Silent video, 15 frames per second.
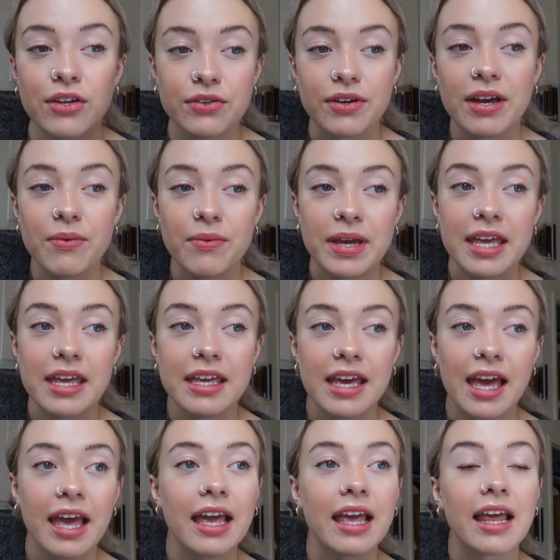great week,
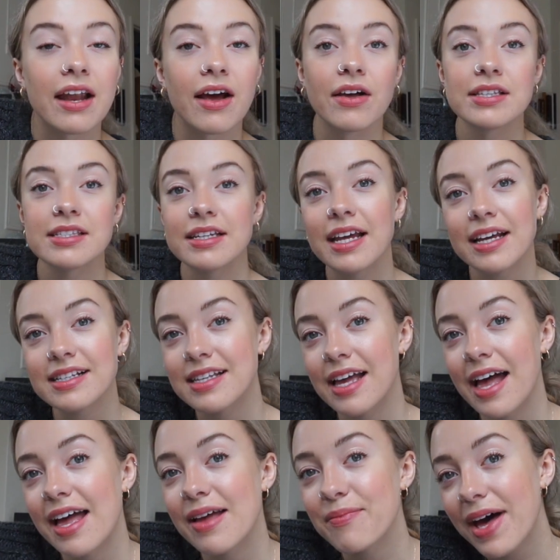and I'll see you next
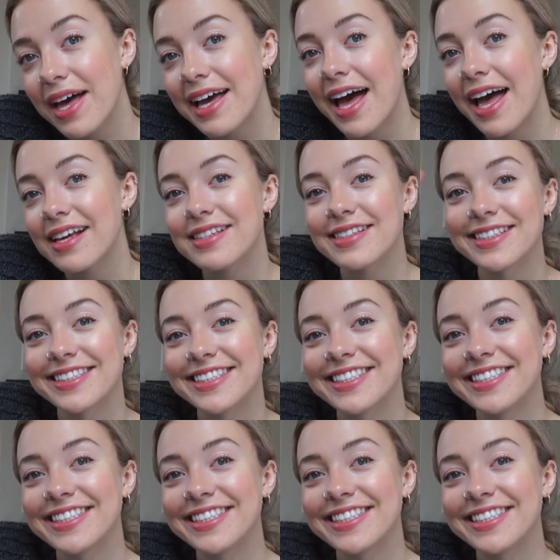time. Bye, guys.